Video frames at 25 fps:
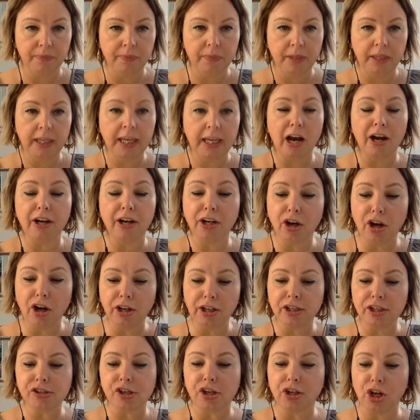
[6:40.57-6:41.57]
Yeah, I know,
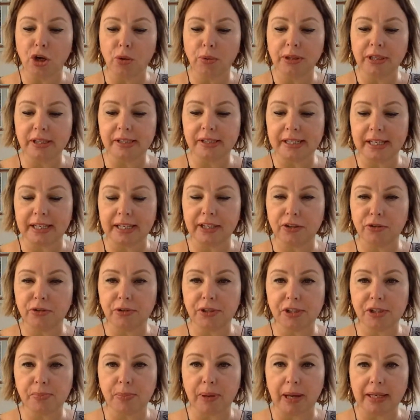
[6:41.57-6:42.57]
because I know in the secondary
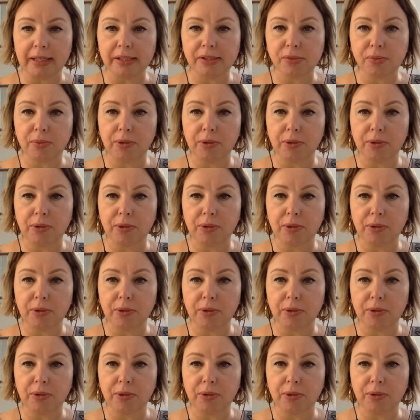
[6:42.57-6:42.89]
space,